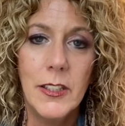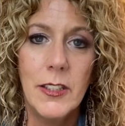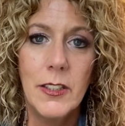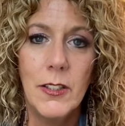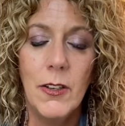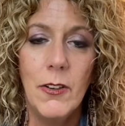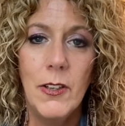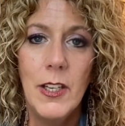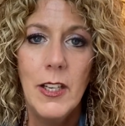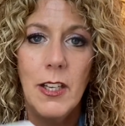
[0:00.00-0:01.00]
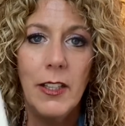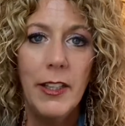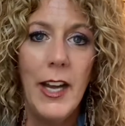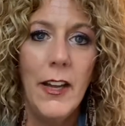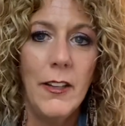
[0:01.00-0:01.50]
So
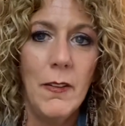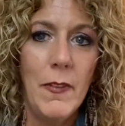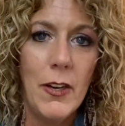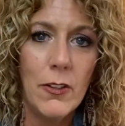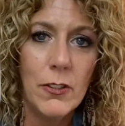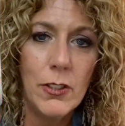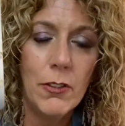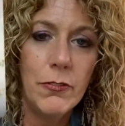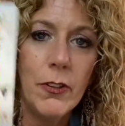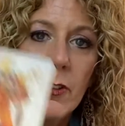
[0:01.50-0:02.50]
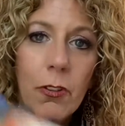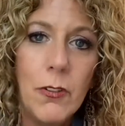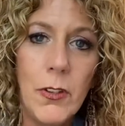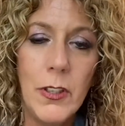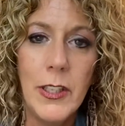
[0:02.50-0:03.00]
allow the miracles to flow through.